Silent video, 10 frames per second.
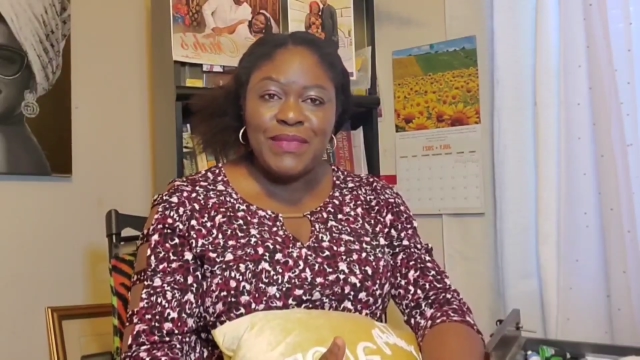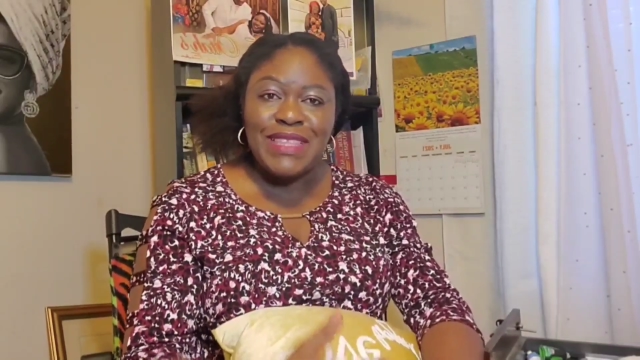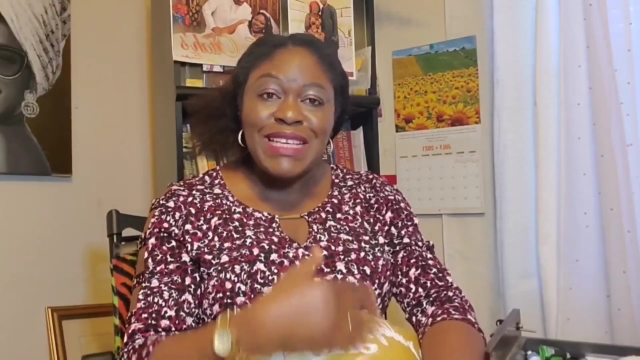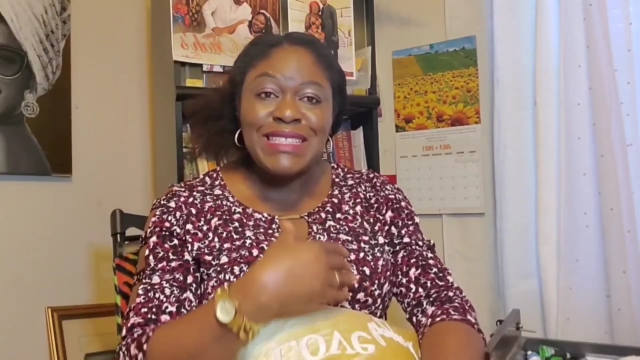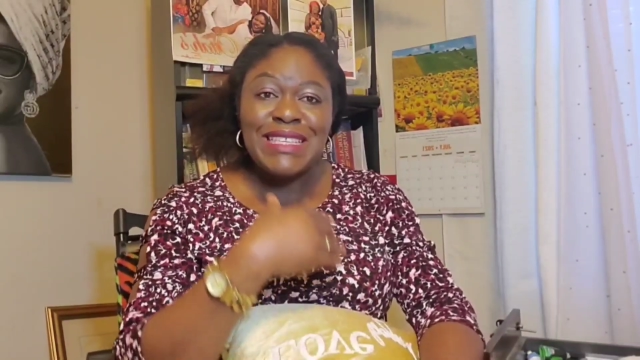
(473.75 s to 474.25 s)

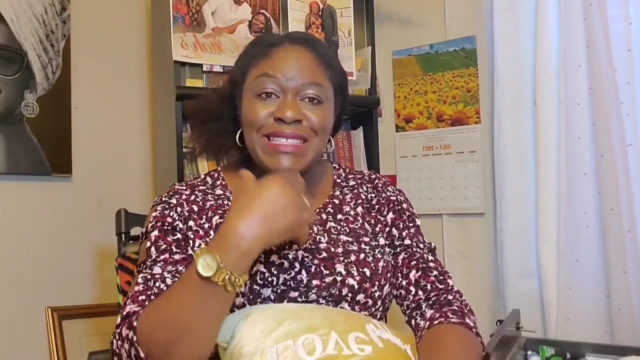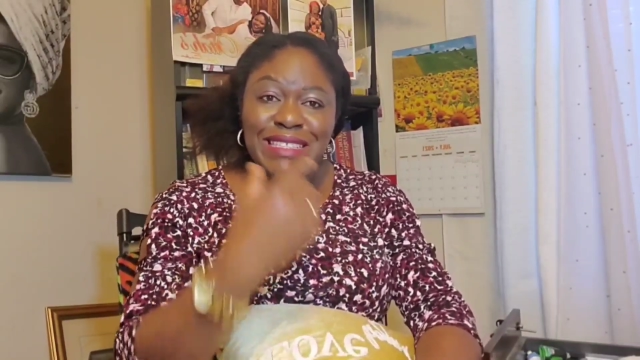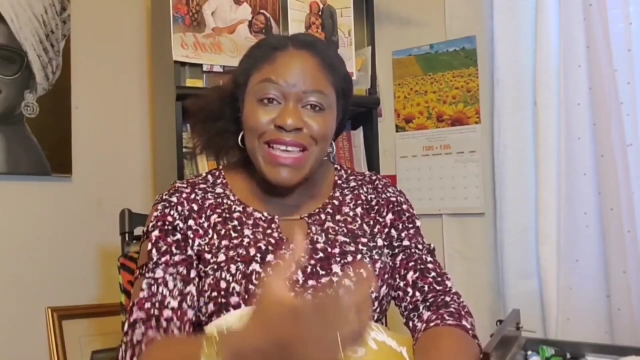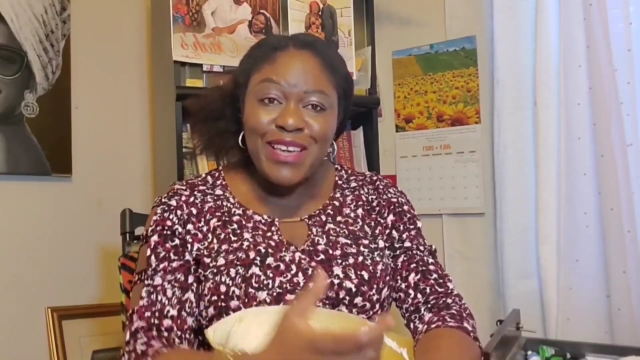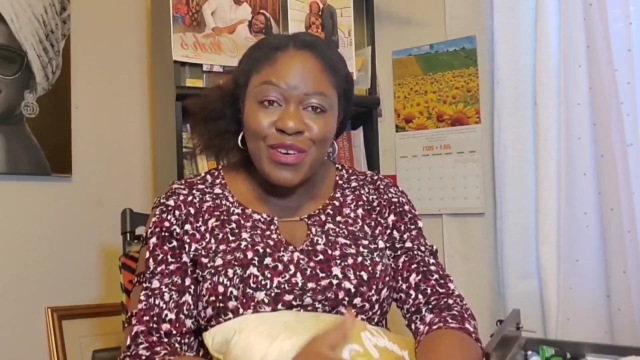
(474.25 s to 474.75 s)
That's his
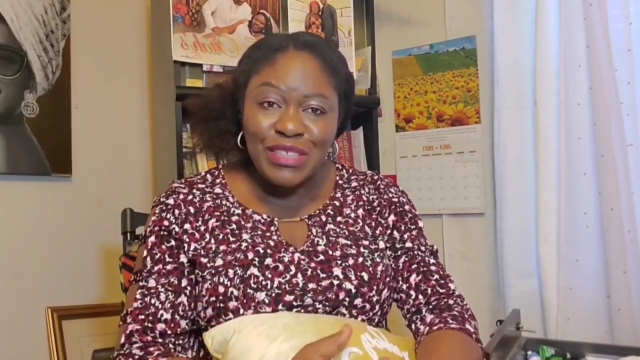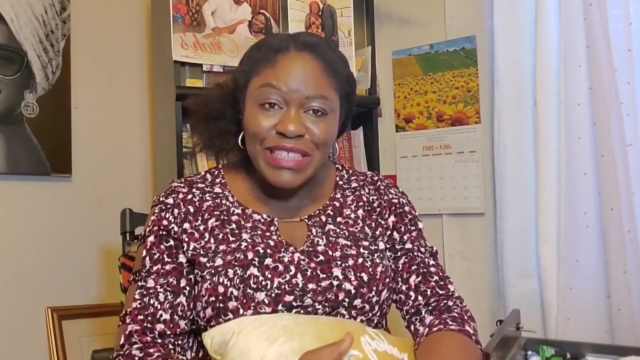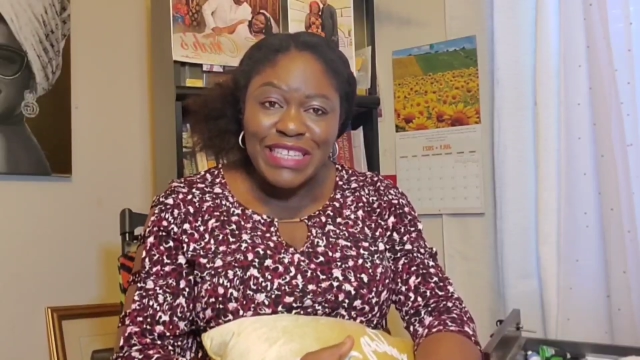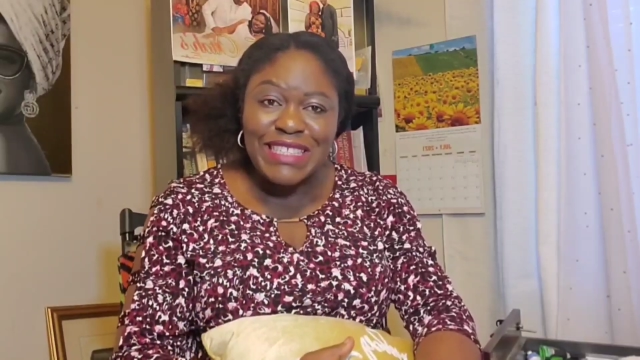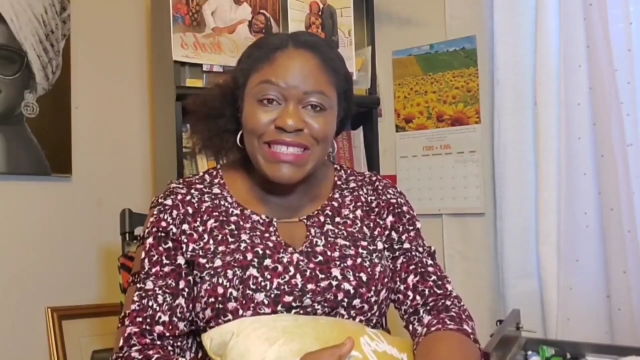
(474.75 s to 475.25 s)
take on
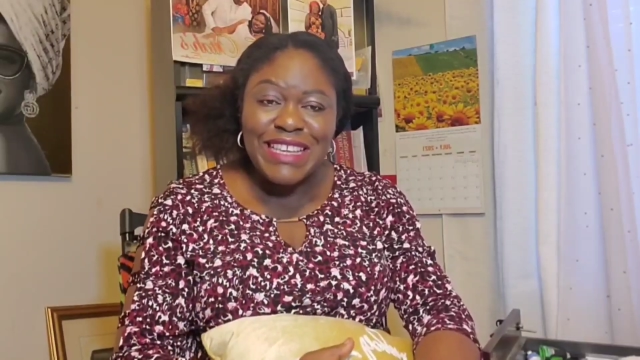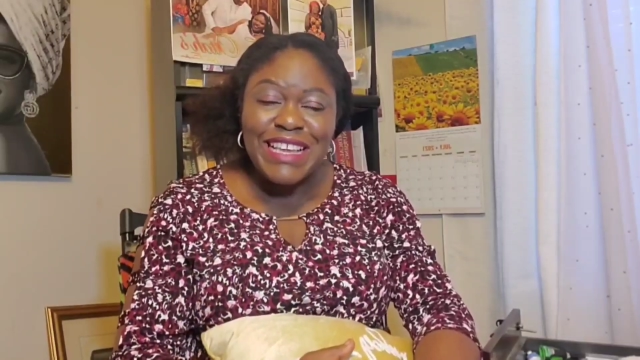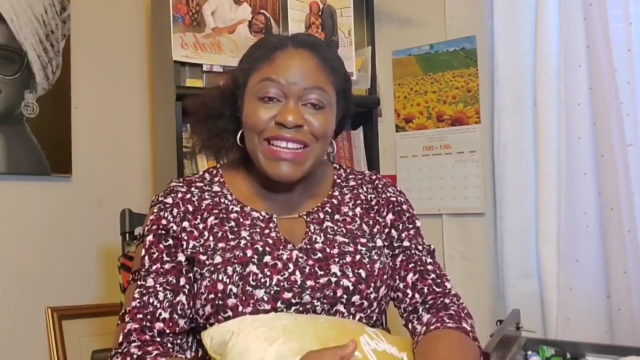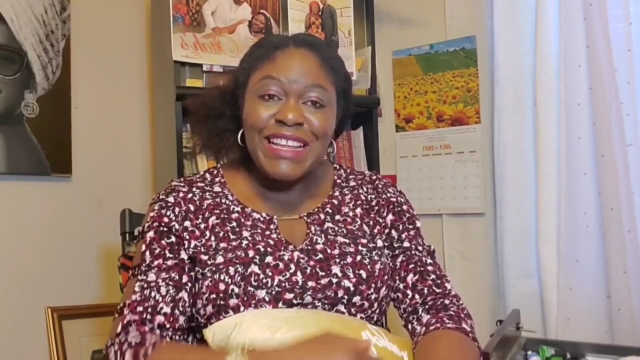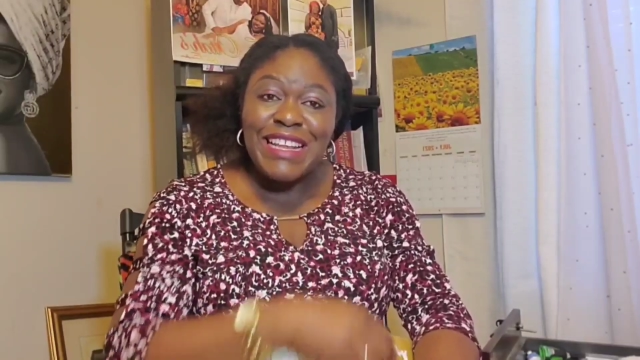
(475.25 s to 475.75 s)
this.
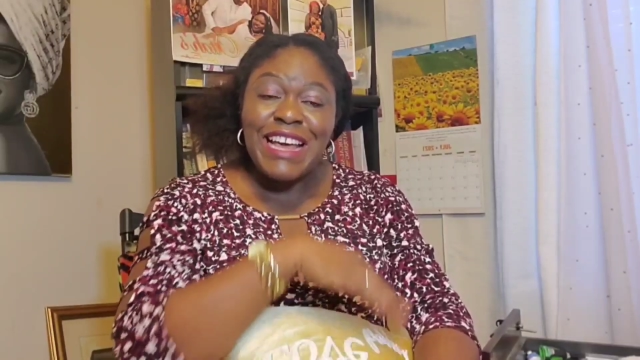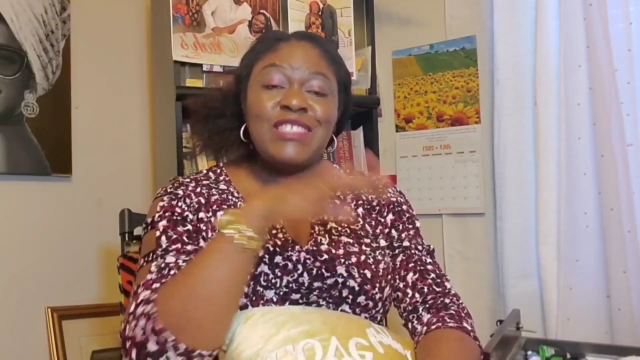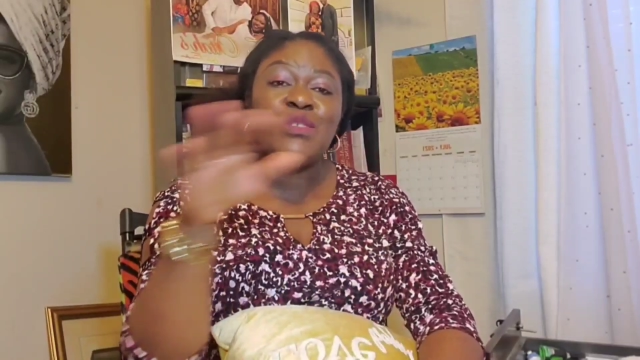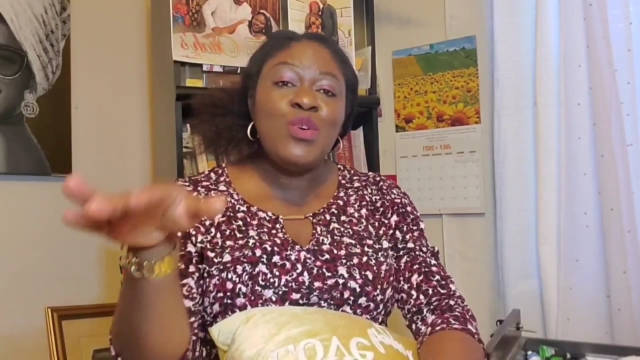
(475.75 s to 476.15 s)
That's